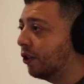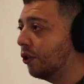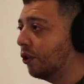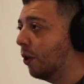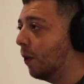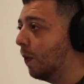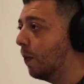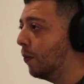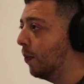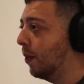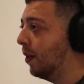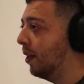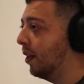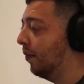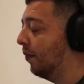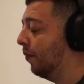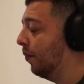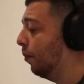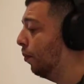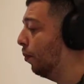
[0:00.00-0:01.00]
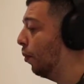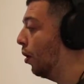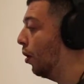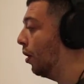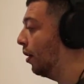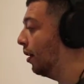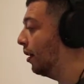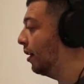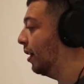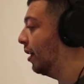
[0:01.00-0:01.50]
jobs where I've
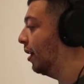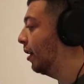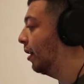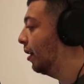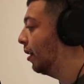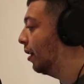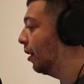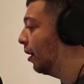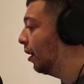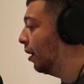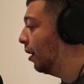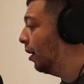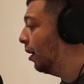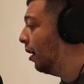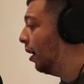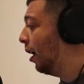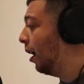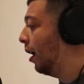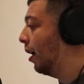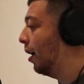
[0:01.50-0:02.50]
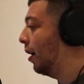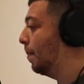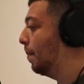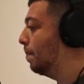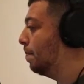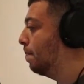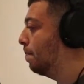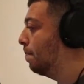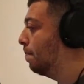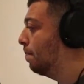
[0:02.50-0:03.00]
worked in
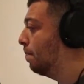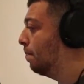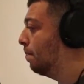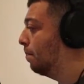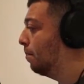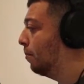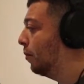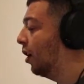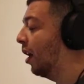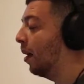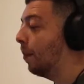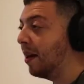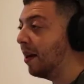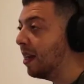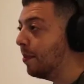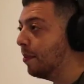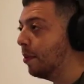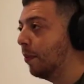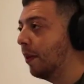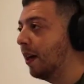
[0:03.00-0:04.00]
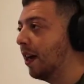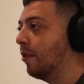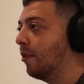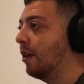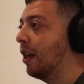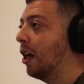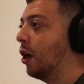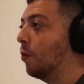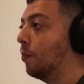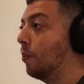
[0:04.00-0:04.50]
like baby wear and
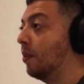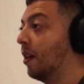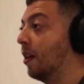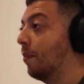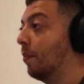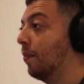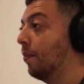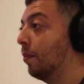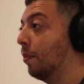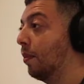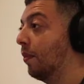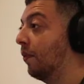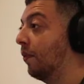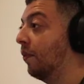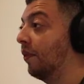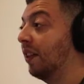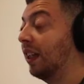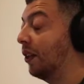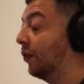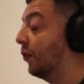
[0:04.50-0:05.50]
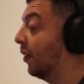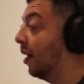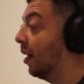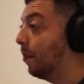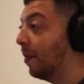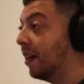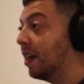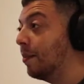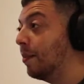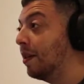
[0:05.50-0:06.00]
helping them with things for their
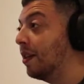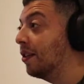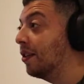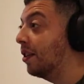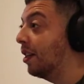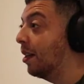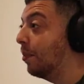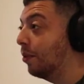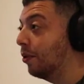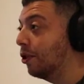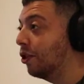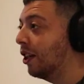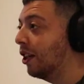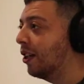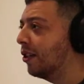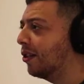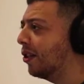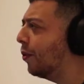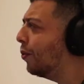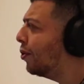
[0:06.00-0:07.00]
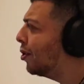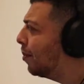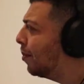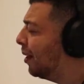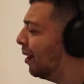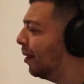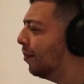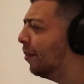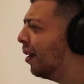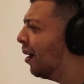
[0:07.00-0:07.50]
babies and their pushchairs. So ultimately,
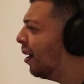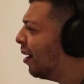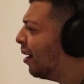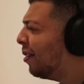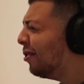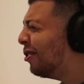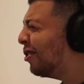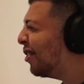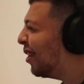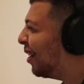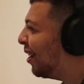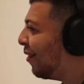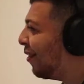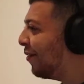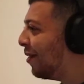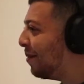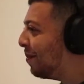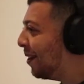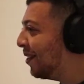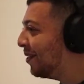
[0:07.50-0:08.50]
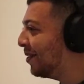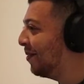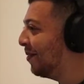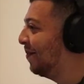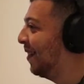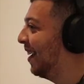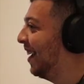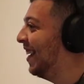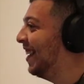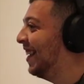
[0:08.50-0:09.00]
I'm just a lovely person,
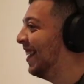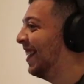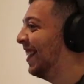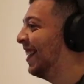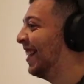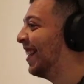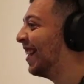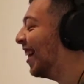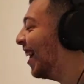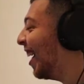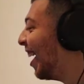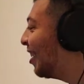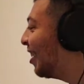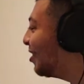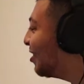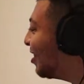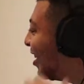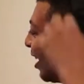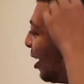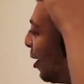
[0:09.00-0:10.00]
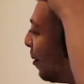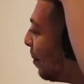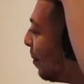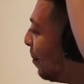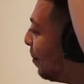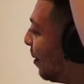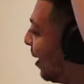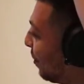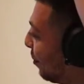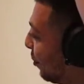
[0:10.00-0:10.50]
man. I just like helping
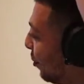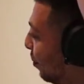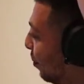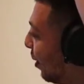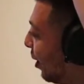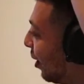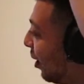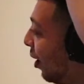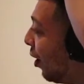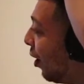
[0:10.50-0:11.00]
people. But